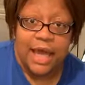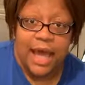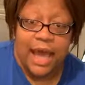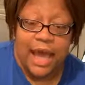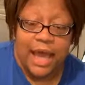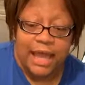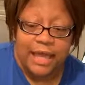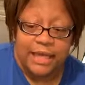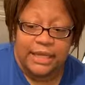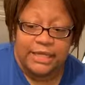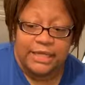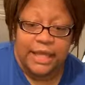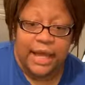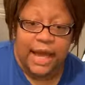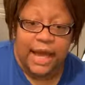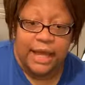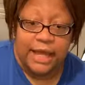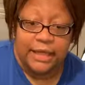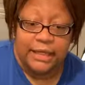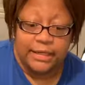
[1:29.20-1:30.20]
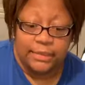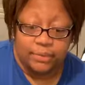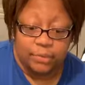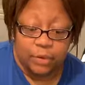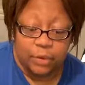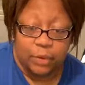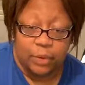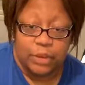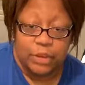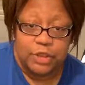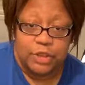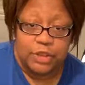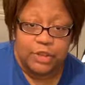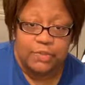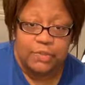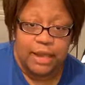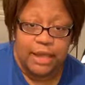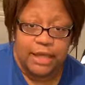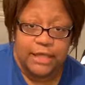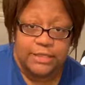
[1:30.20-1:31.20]
and I am going
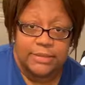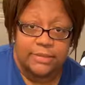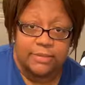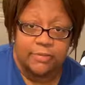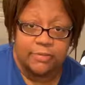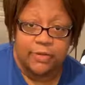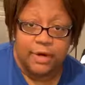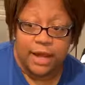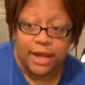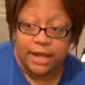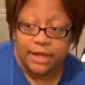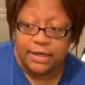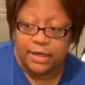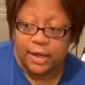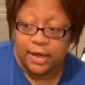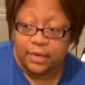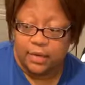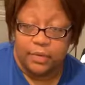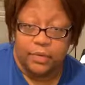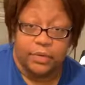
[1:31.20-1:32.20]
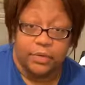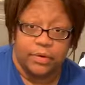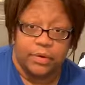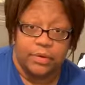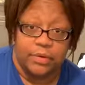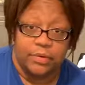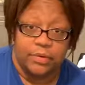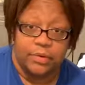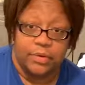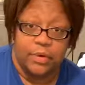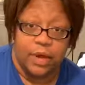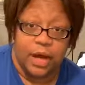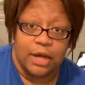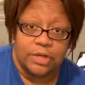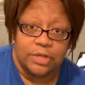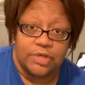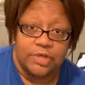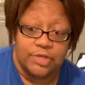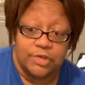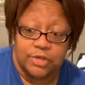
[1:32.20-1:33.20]
to make some fried okra. You
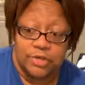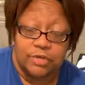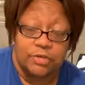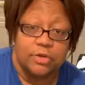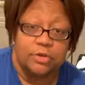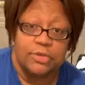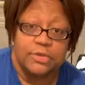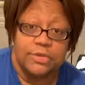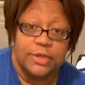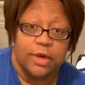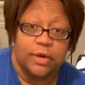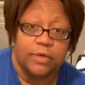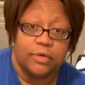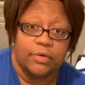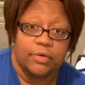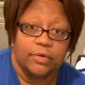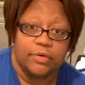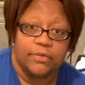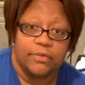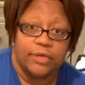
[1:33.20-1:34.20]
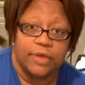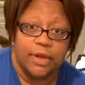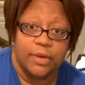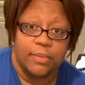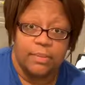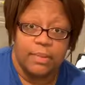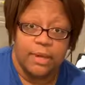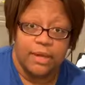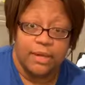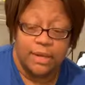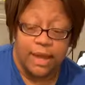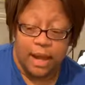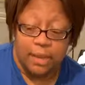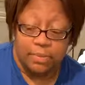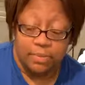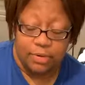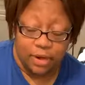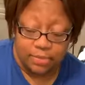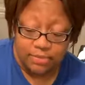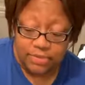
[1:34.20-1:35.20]
all should have knew it was okra if you know me. I
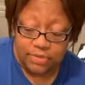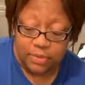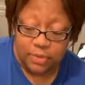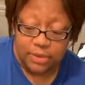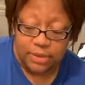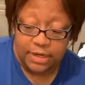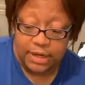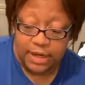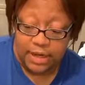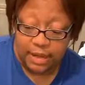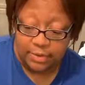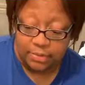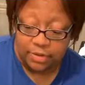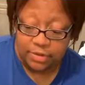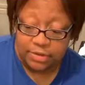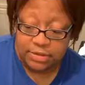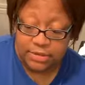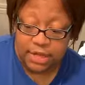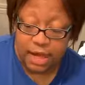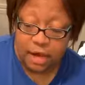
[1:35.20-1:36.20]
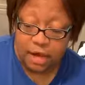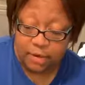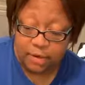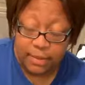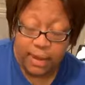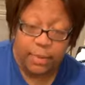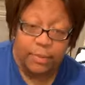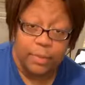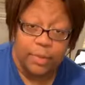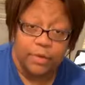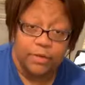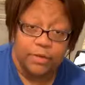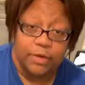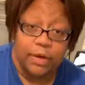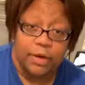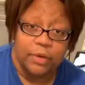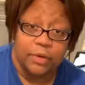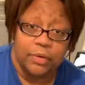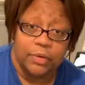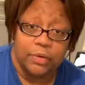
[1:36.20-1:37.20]
promise one day I'm going to talk about more than
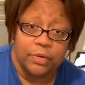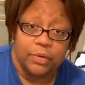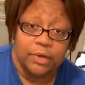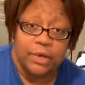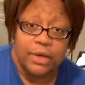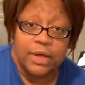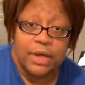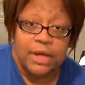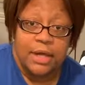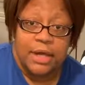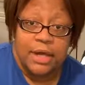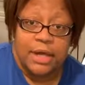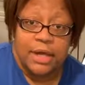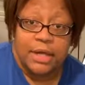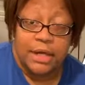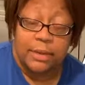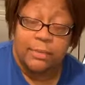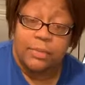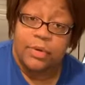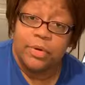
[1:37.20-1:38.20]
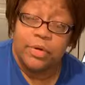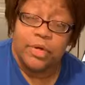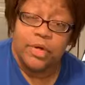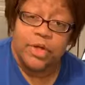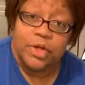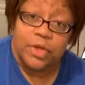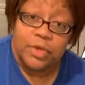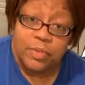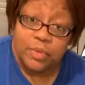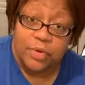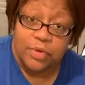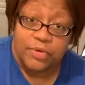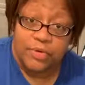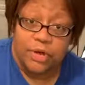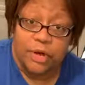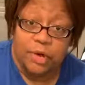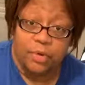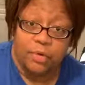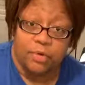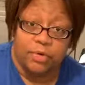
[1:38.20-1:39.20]
okra, and I'm going to do more
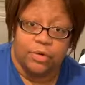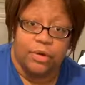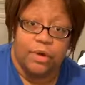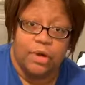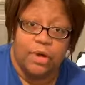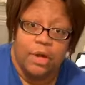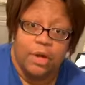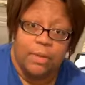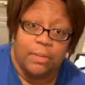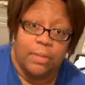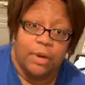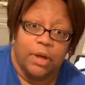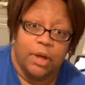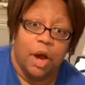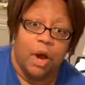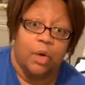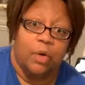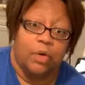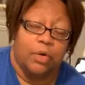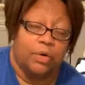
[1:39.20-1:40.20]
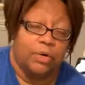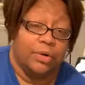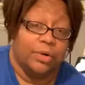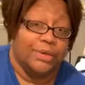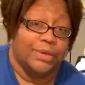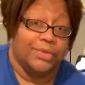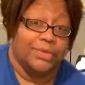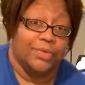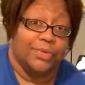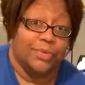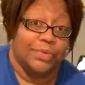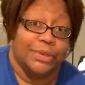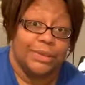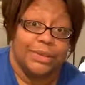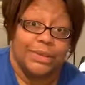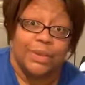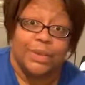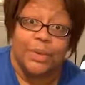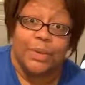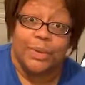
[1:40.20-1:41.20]
than okra. But okra is
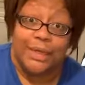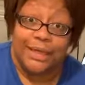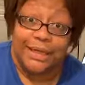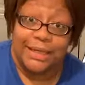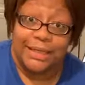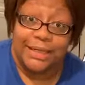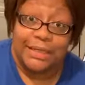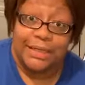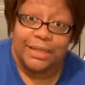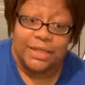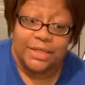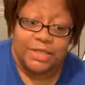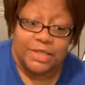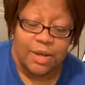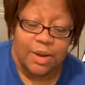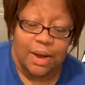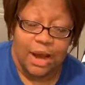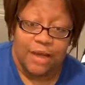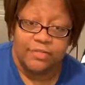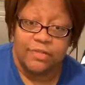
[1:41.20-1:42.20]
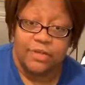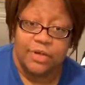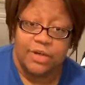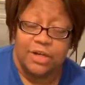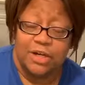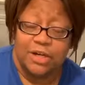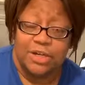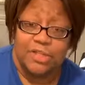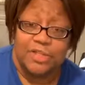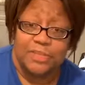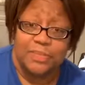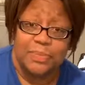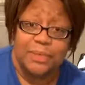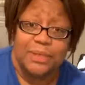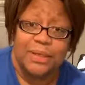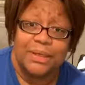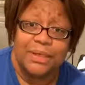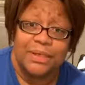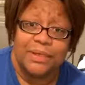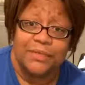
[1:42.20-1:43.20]
really quick, so I figured it'd just
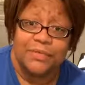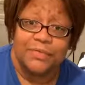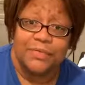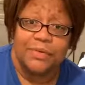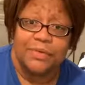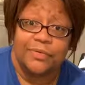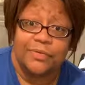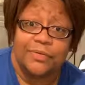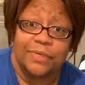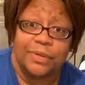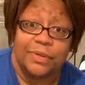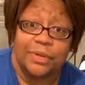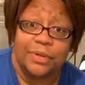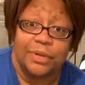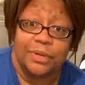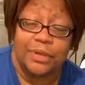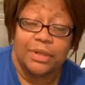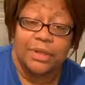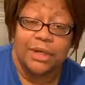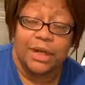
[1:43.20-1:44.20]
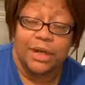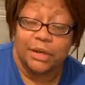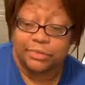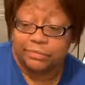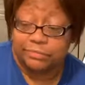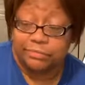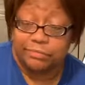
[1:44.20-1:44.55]
be a good feel for, you know,